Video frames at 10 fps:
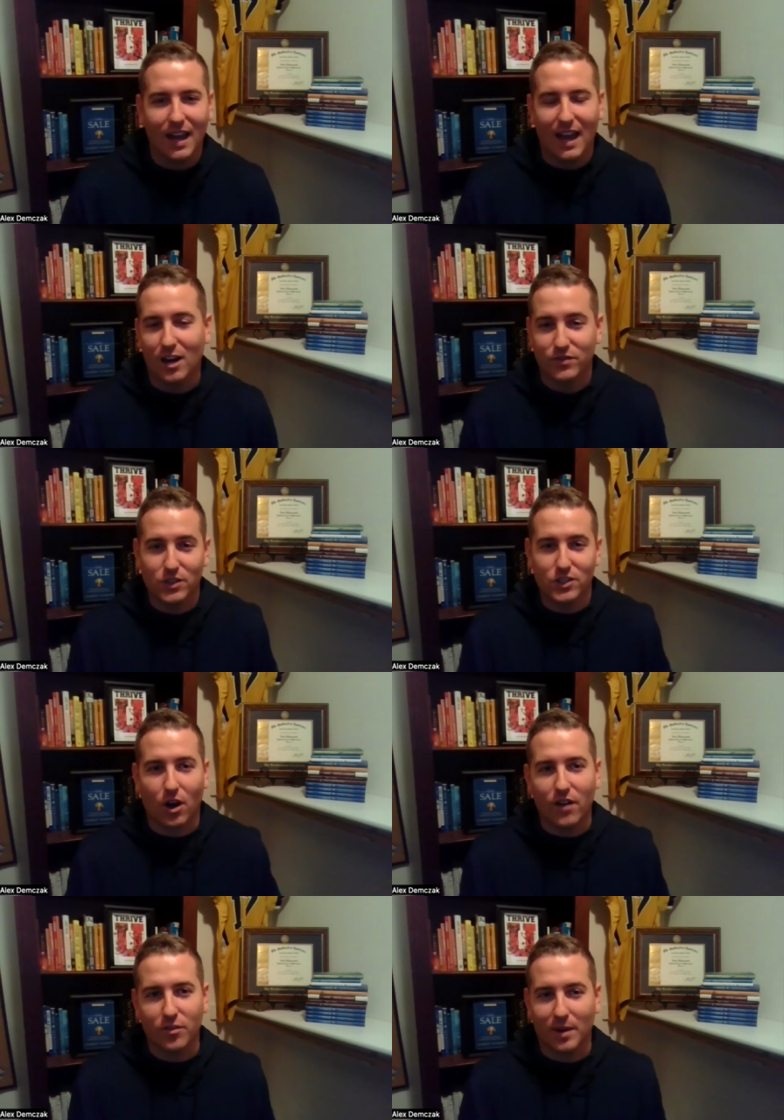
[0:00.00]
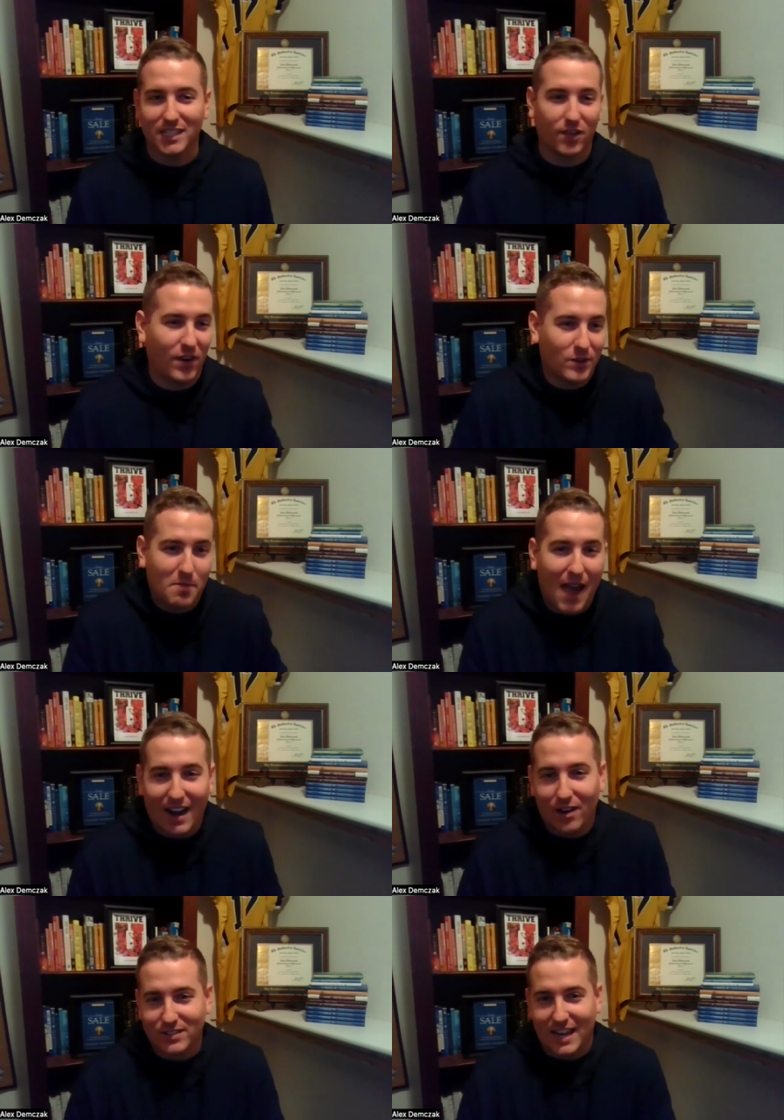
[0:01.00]
and i was feeling sorry for myself i was
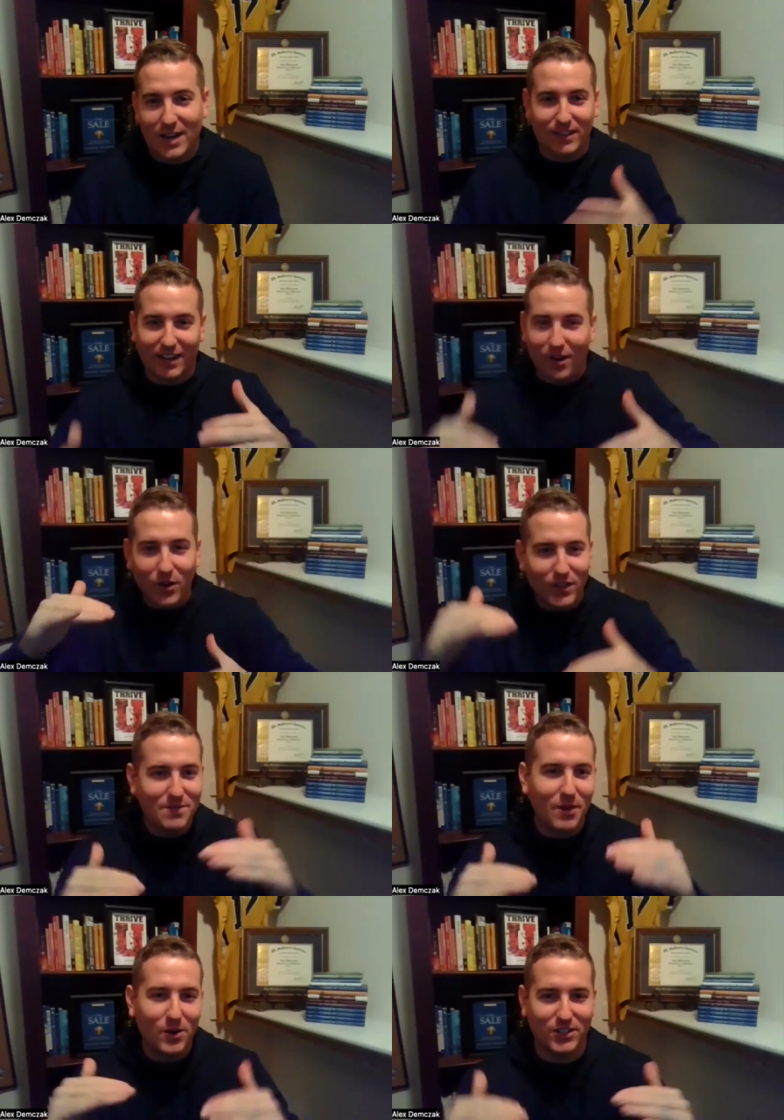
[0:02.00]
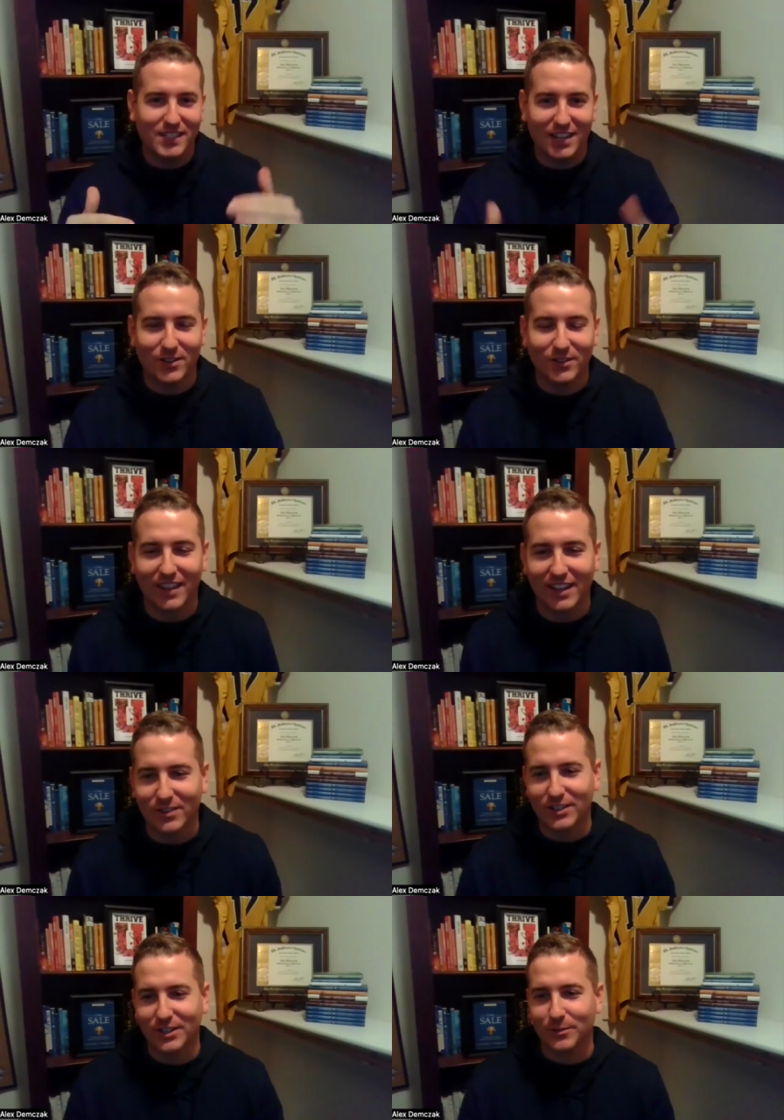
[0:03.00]
mad i was angry like all the emotions that you that
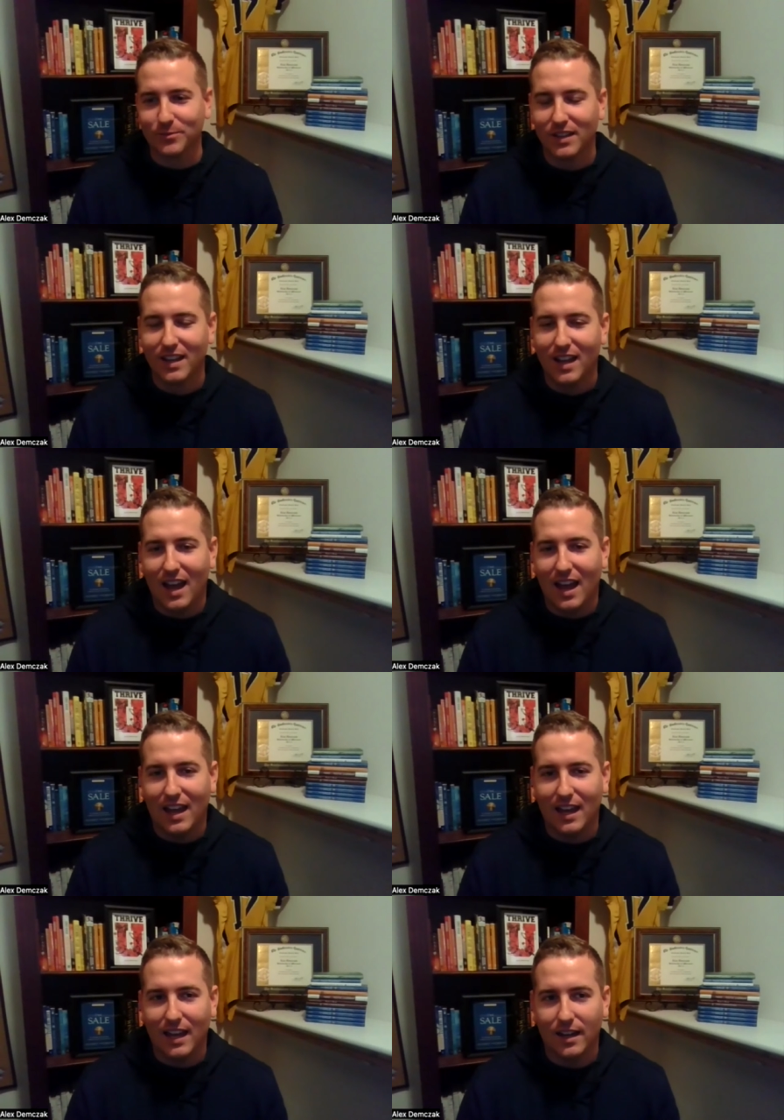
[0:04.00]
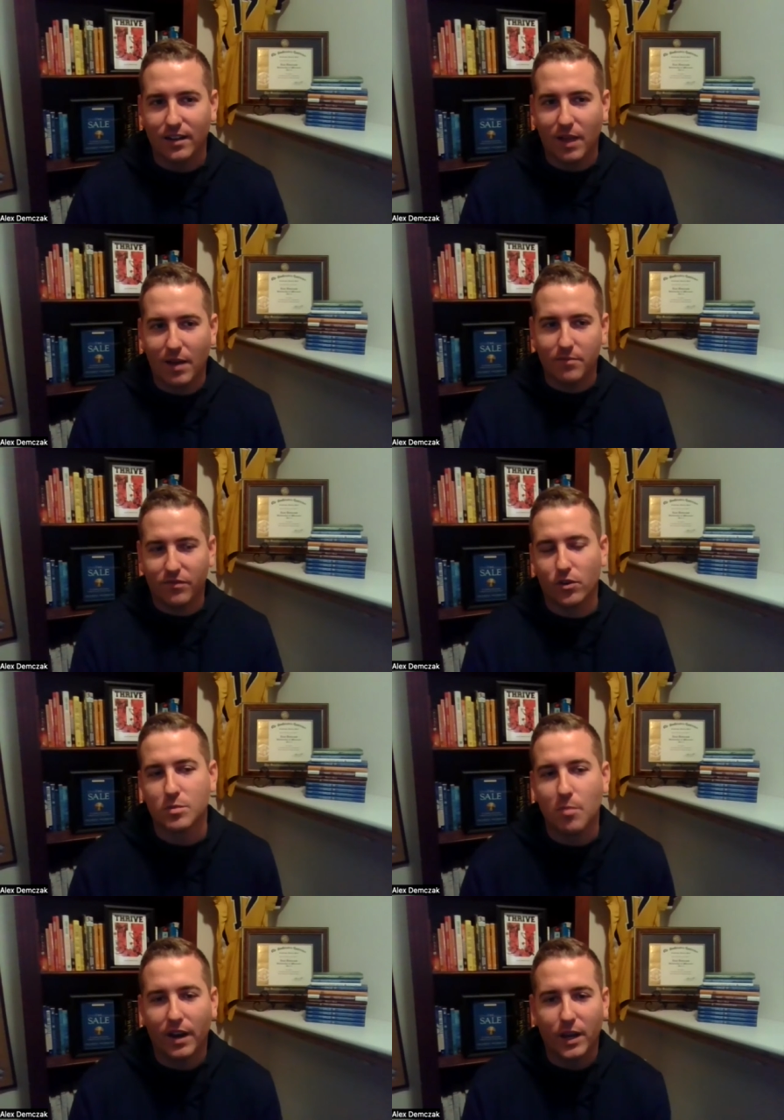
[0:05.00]
you do and that
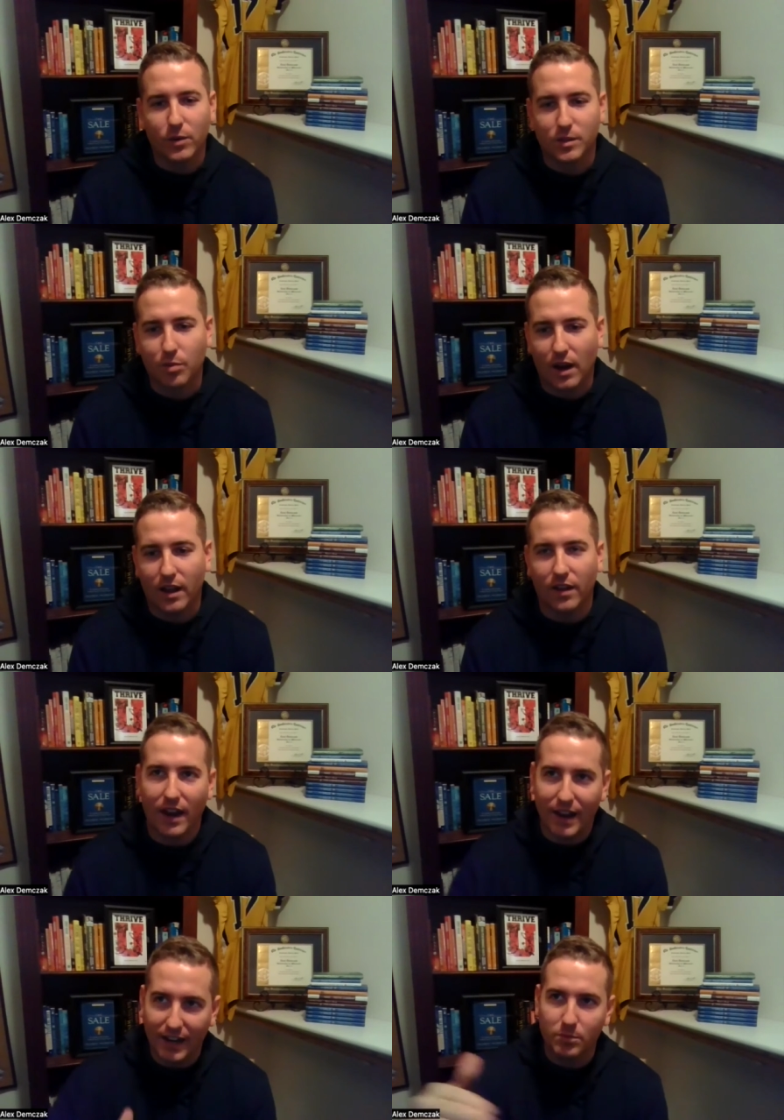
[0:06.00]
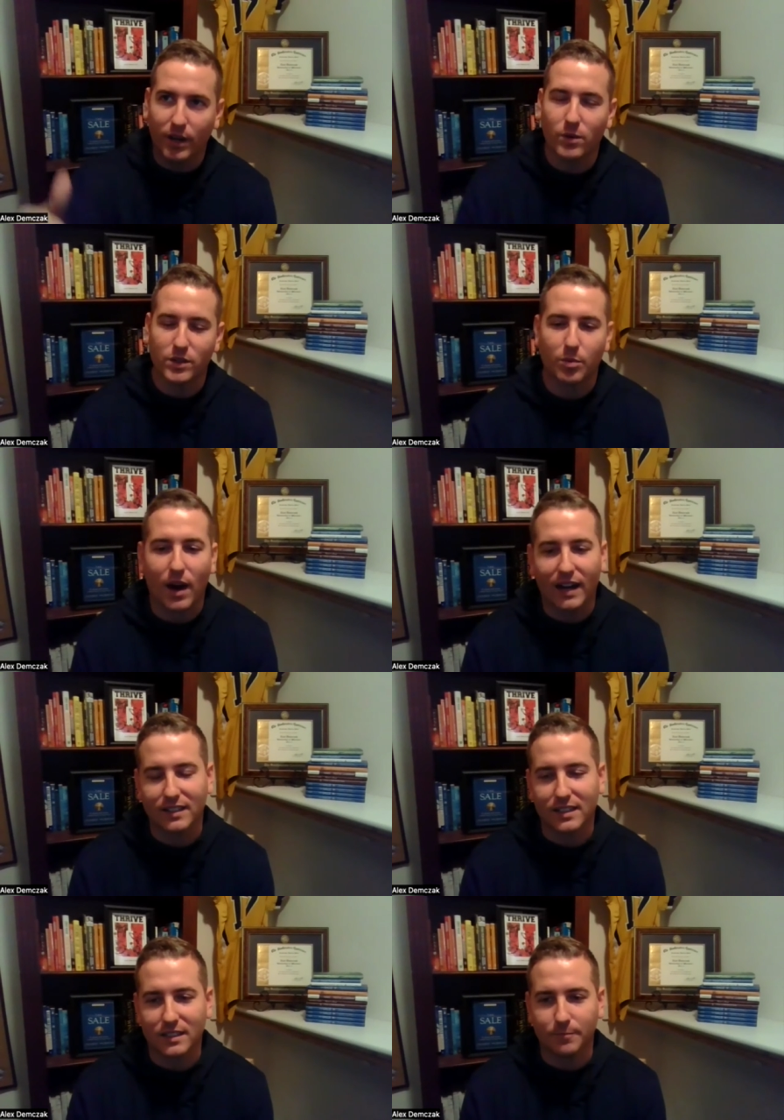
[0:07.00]
first Monday was the pra- uh, that next Monday was the
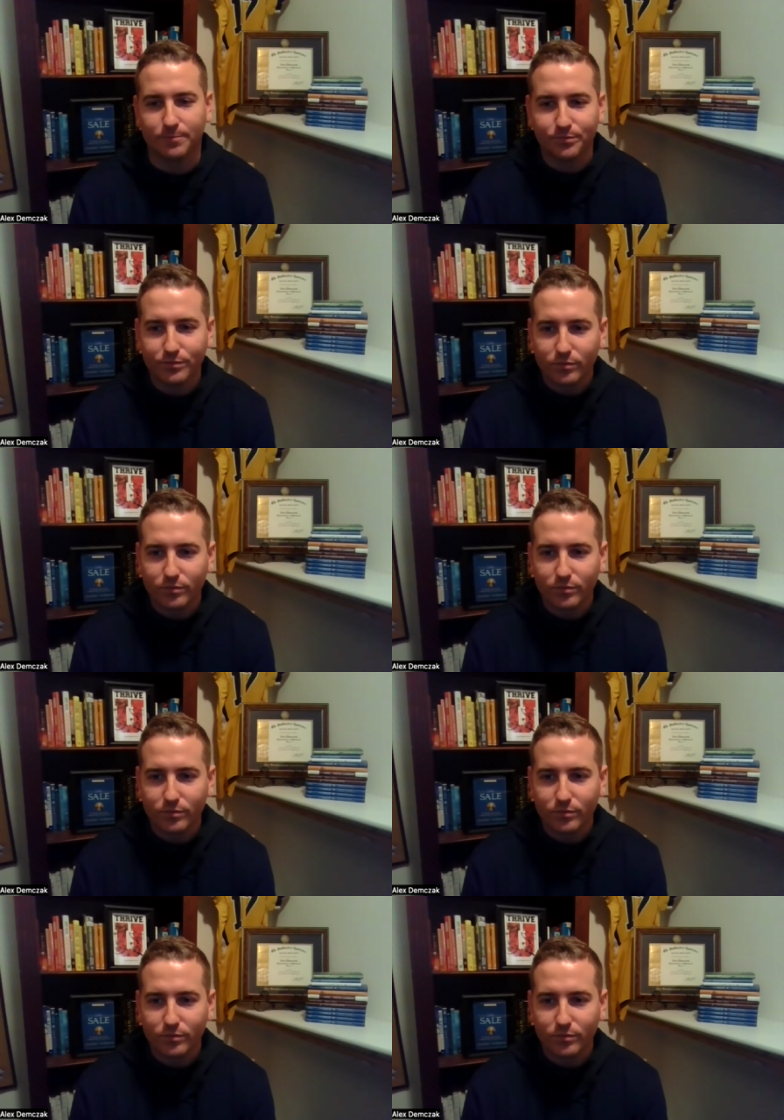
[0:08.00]
practice, and